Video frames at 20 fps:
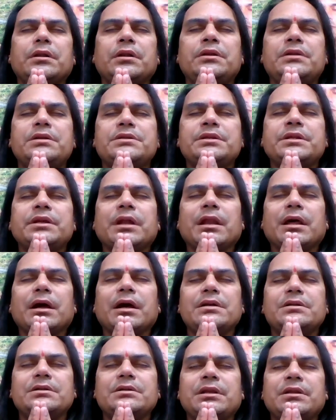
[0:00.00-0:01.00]
Let us
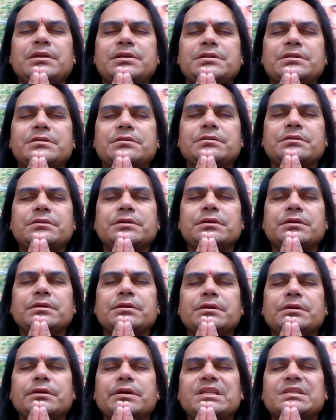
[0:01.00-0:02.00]
realize, let us
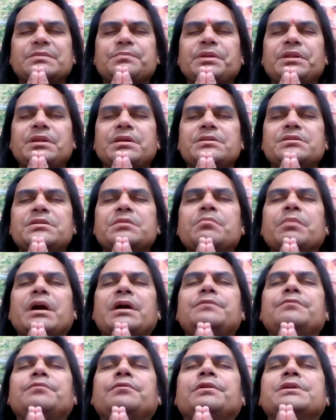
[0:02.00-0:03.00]
experience the
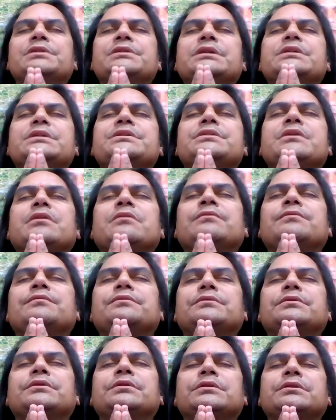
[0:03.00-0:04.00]
mindfulness
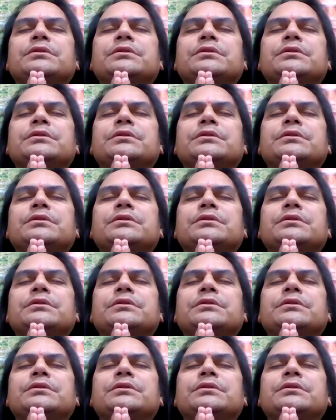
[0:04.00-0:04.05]
itself